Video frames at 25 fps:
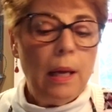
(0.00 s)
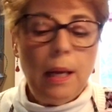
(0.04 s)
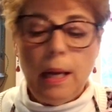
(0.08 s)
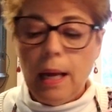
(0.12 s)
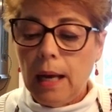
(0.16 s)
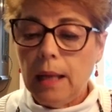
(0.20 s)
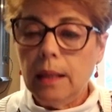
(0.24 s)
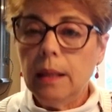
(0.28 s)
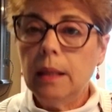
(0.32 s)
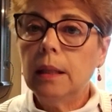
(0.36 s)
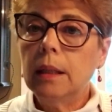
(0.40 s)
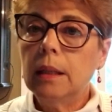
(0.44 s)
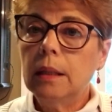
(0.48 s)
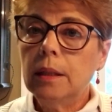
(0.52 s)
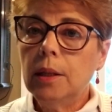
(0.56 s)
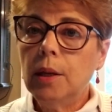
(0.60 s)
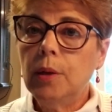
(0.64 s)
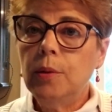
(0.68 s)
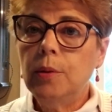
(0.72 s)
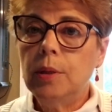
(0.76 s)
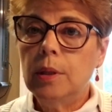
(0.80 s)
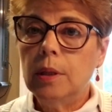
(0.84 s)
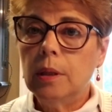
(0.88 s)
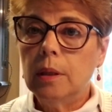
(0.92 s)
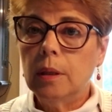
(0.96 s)
And then I
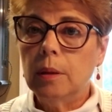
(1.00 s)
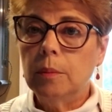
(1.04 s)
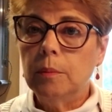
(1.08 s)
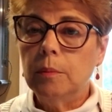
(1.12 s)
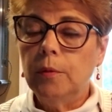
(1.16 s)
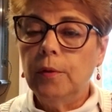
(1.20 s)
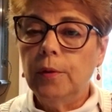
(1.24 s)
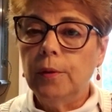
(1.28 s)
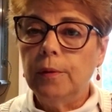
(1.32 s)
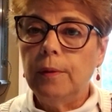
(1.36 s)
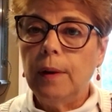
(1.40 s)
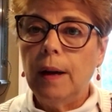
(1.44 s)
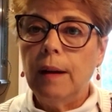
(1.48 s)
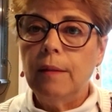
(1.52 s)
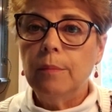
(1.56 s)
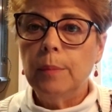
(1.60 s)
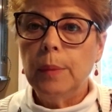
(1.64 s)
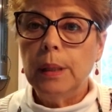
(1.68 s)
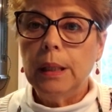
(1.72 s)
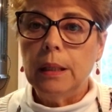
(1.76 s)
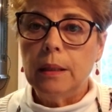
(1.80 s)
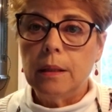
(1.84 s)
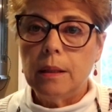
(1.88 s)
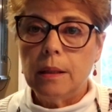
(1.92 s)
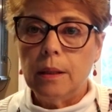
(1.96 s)
toasted them for five
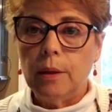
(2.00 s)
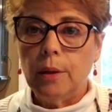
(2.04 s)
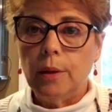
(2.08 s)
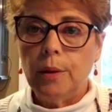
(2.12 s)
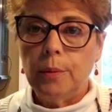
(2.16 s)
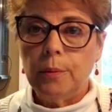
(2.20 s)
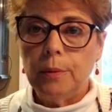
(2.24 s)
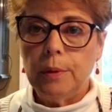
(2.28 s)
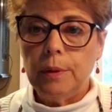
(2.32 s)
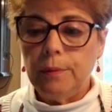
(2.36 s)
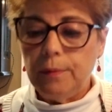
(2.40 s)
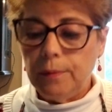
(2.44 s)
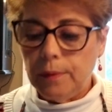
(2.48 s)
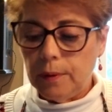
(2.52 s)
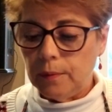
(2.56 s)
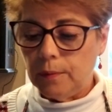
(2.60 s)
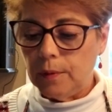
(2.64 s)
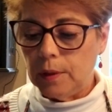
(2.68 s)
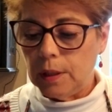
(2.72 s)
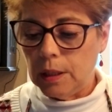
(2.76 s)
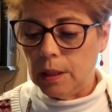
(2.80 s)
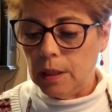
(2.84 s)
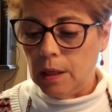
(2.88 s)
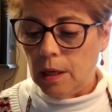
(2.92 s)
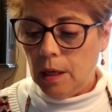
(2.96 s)
minutes at
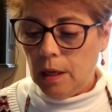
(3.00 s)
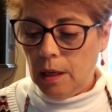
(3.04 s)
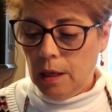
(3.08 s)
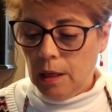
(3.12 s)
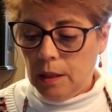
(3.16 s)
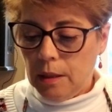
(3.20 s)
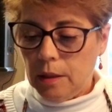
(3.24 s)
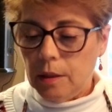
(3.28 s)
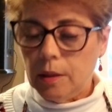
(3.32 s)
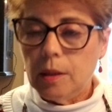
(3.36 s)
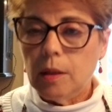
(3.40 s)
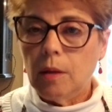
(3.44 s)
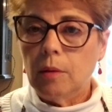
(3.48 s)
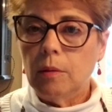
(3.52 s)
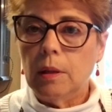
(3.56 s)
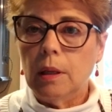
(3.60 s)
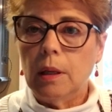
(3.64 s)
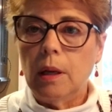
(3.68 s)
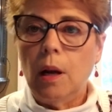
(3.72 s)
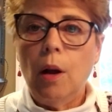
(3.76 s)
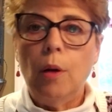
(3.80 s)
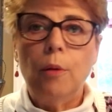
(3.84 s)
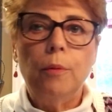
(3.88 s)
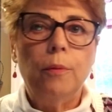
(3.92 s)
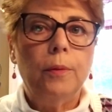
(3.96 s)
350 so that
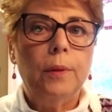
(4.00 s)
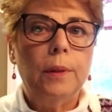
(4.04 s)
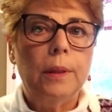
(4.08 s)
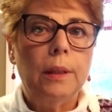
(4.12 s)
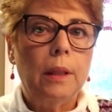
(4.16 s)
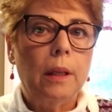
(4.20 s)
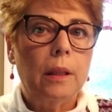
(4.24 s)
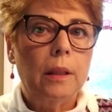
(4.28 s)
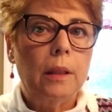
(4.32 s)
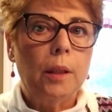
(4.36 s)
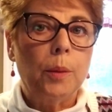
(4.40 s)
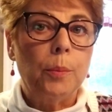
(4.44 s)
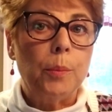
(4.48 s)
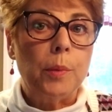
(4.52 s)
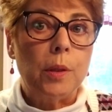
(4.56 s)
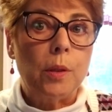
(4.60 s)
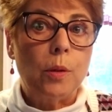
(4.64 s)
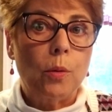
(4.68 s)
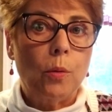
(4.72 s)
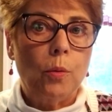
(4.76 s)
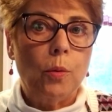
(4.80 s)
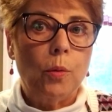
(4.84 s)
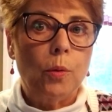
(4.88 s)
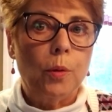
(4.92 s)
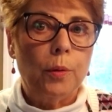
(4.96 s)
hopefully they'll
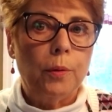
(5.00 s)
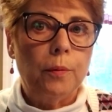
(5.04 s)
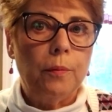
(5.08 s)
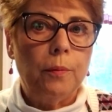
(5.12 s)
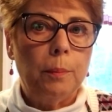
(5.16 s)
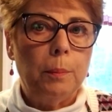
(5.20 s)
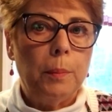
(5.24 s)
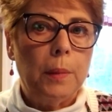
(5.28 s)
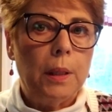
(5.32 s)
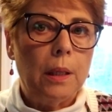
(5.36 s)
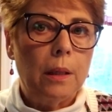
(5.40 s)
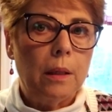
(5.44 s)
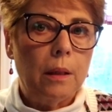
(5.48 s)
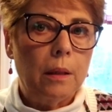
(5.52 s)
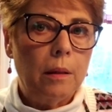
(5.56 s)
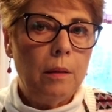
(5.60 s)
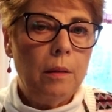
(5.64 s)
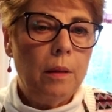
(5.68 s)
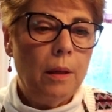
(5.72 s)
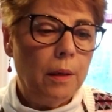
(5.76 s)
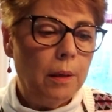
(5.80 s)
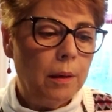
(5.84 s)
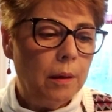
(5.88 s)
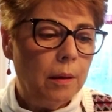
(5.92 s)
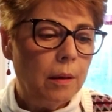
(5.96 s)
absorb the
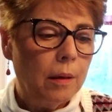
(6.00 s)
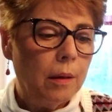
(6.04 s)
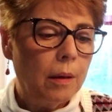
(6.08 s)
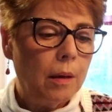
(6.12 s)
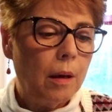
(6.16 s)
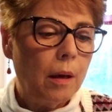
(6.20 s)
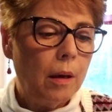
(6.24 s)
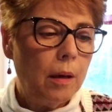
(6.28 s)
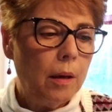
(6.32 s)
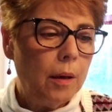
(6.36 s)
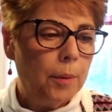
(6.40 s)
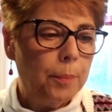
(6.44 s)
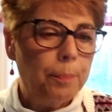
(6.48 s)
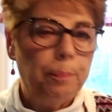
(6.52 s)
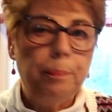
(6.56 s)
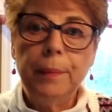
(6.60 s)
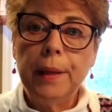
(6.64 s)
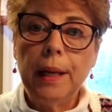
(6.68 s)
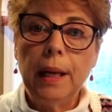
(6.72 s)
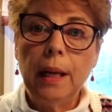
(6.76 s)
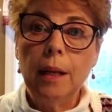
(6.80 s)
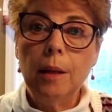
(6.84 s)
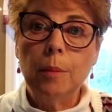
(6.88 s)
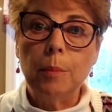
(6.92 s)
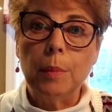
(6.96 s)
um,
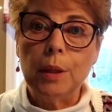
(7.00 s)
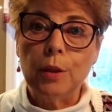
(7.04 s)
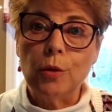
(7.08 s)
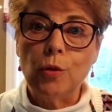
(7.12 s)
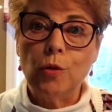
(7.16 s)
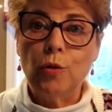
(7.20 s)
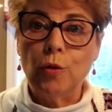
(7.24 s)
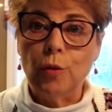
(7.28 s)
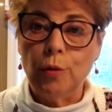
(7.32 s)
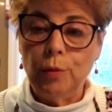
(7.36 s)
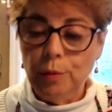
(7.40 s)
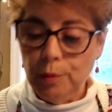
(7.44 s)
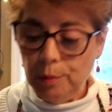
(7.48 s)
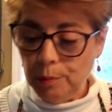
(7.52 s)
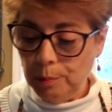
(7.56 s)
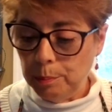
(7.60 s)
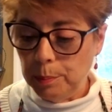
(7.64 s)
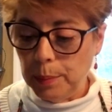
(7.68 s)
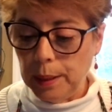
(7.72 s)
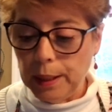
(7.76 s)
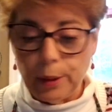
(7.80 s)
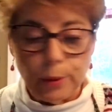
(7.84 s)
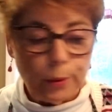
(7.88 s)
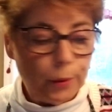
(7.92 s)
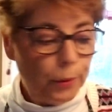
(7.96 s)
egg mixture
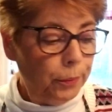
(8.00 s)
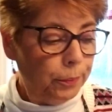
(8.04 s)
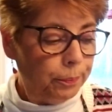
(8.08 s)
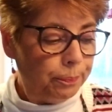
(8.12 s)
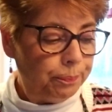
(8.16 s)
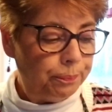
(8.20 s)
better.